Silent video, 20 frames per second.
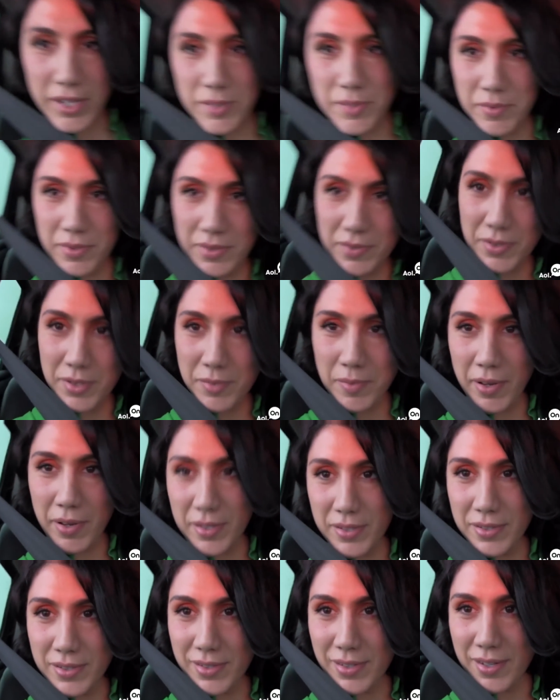husband's
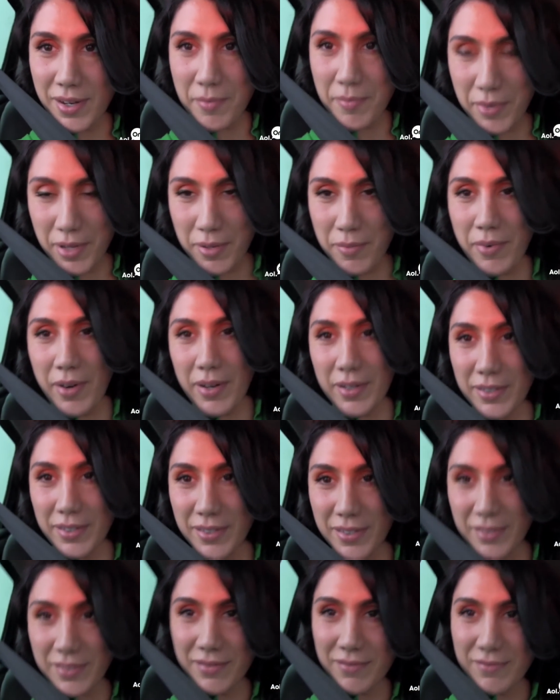response to not being
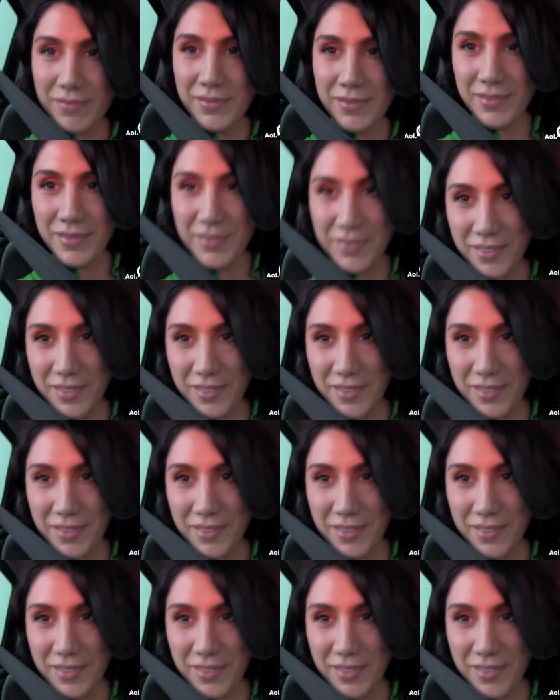pregnant. Nina,